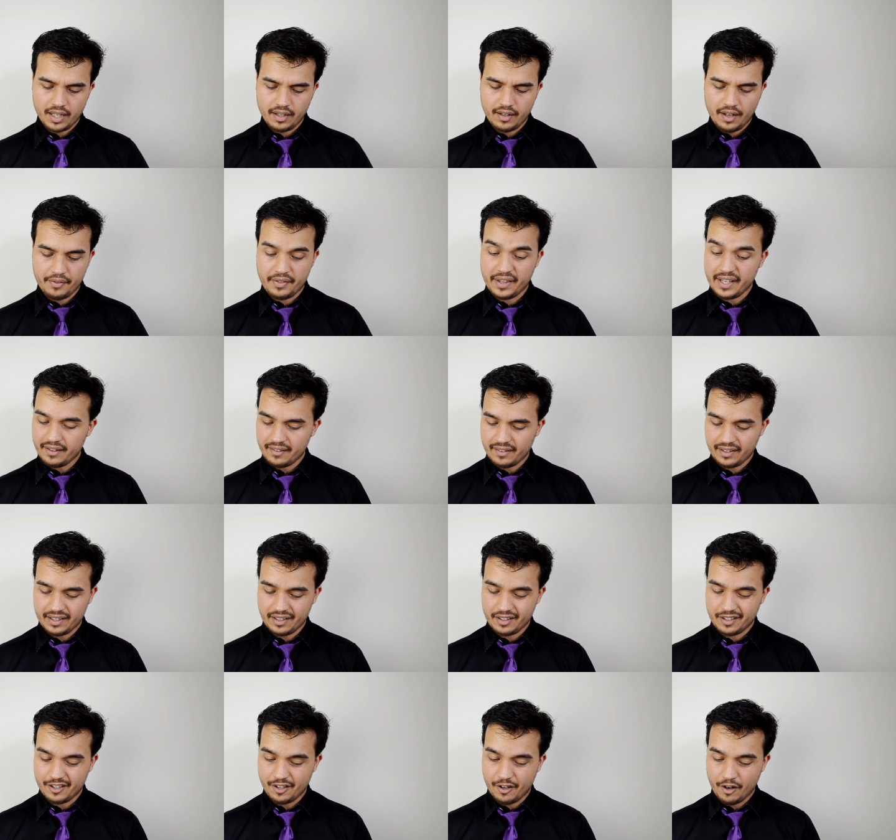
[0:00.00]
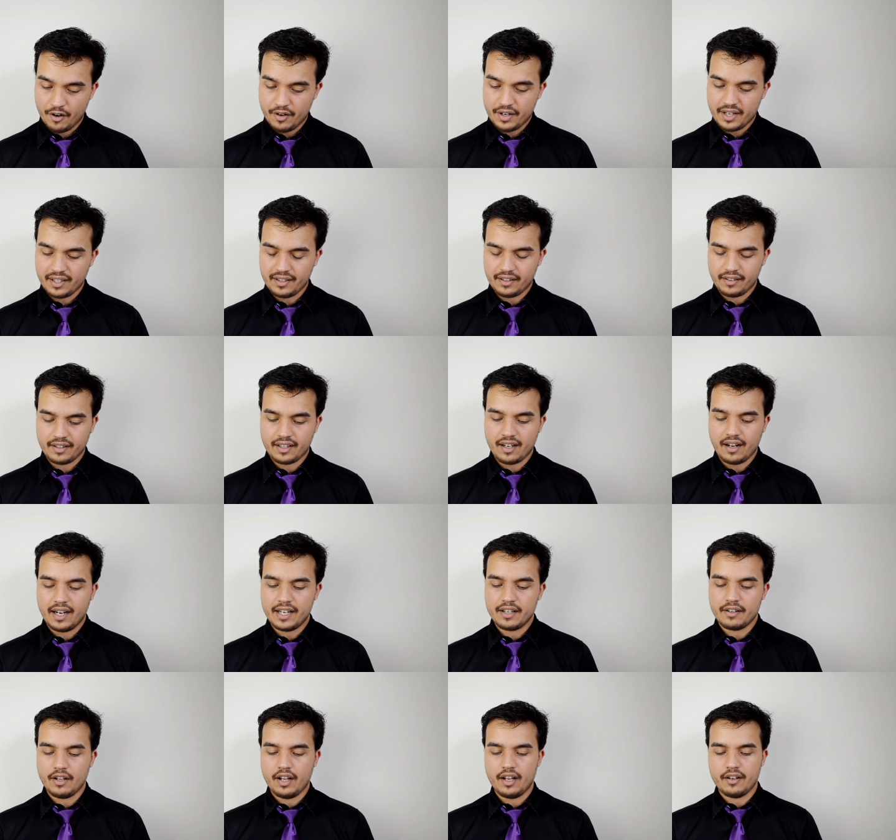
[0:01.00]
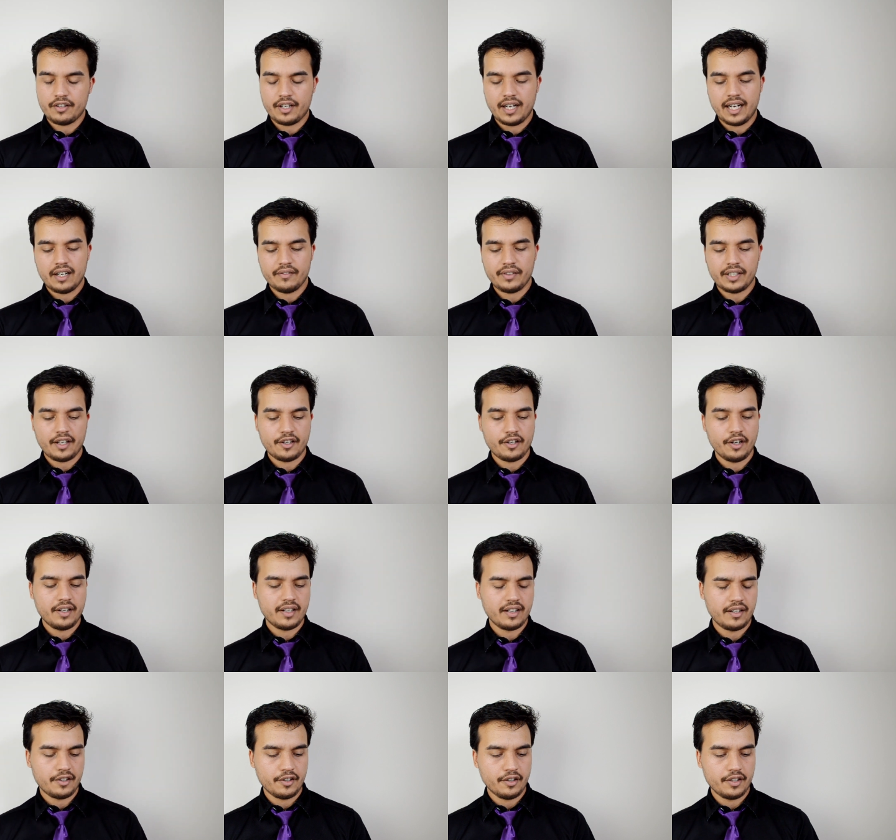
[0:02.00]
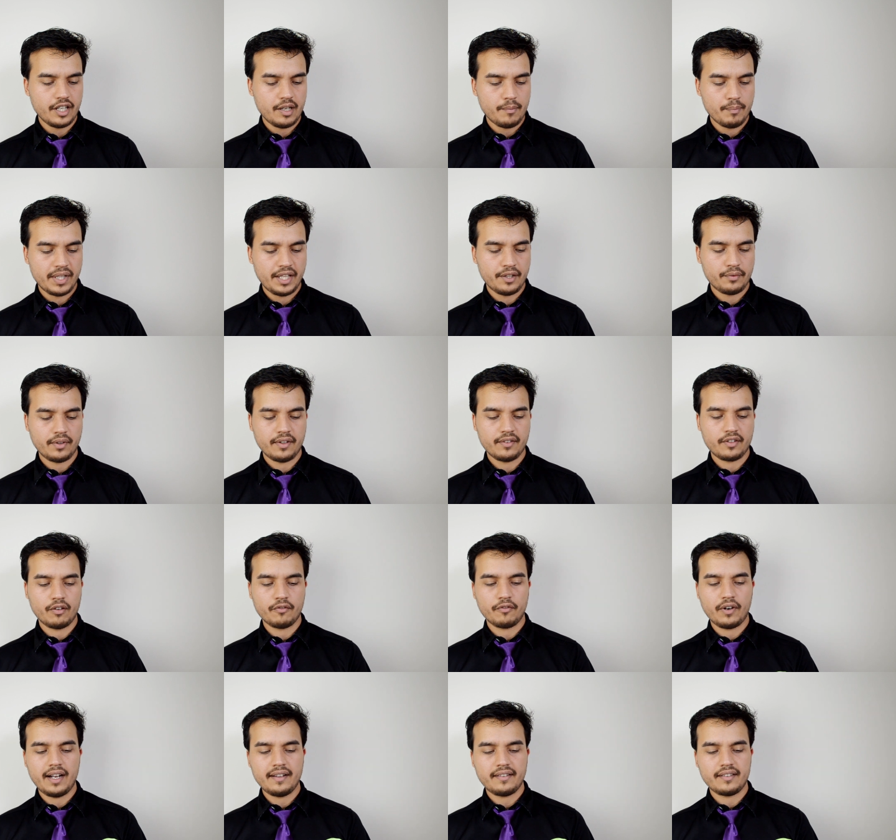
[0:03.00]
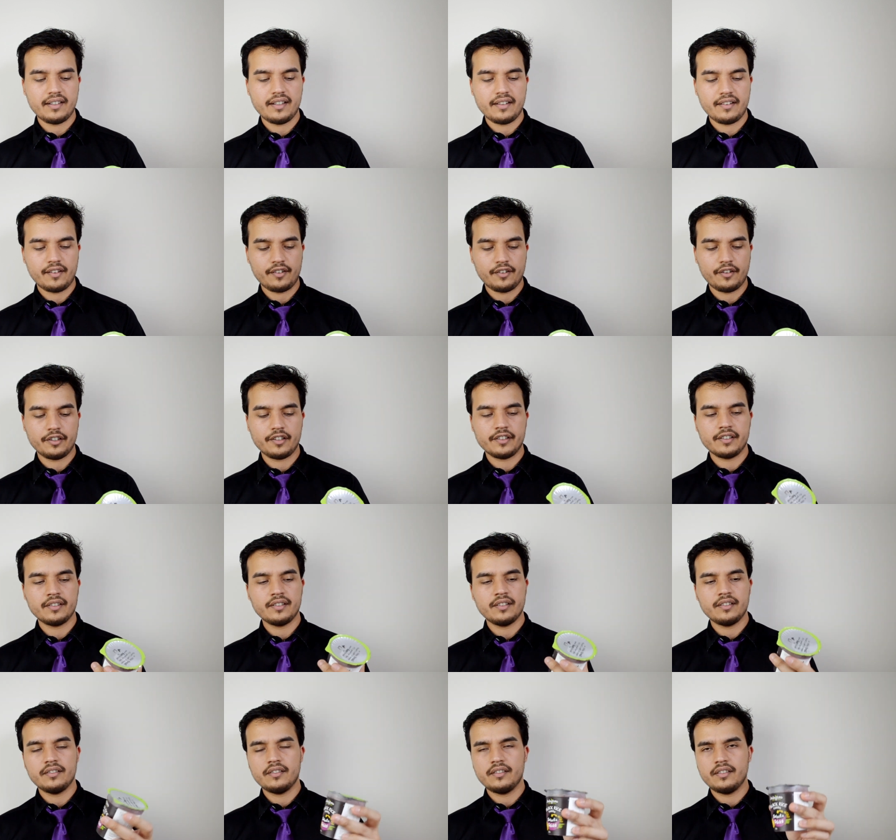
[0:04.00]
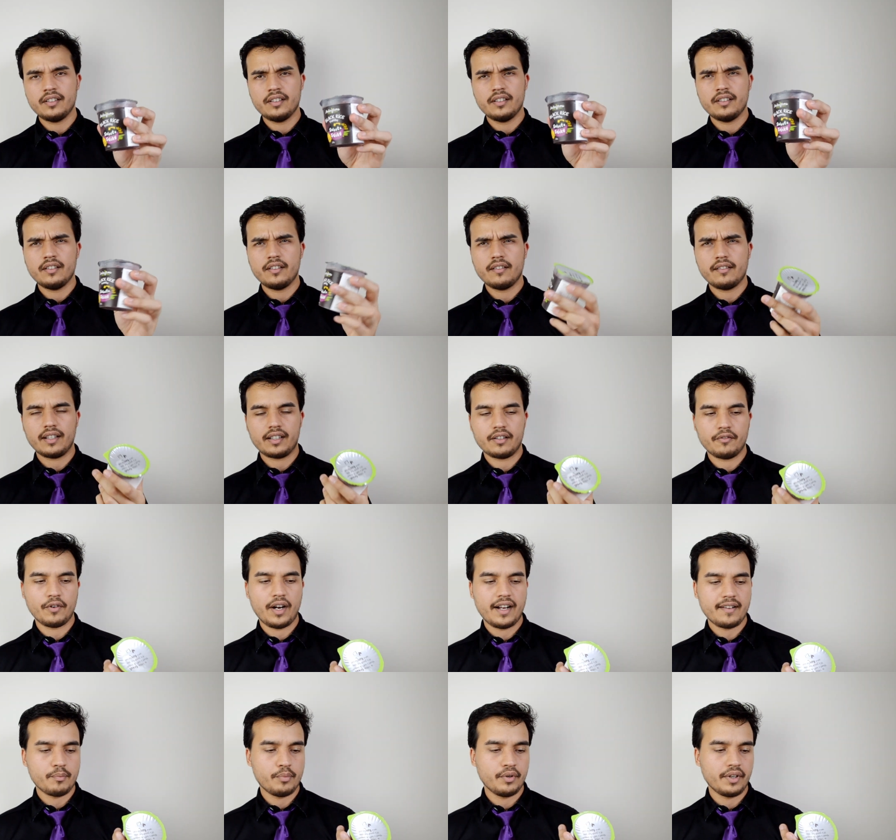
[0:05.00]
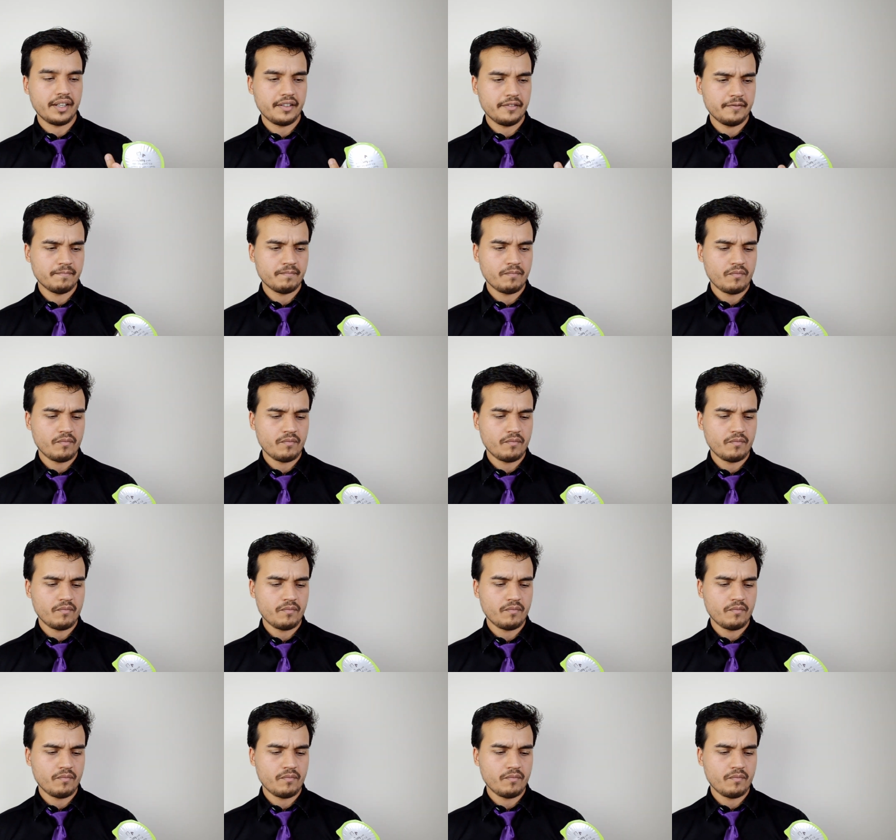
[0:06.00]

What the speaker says: I think it's like a coconut, kind of like a coconut yogurt, but this one's got rice in it, so it's like a rice pudding.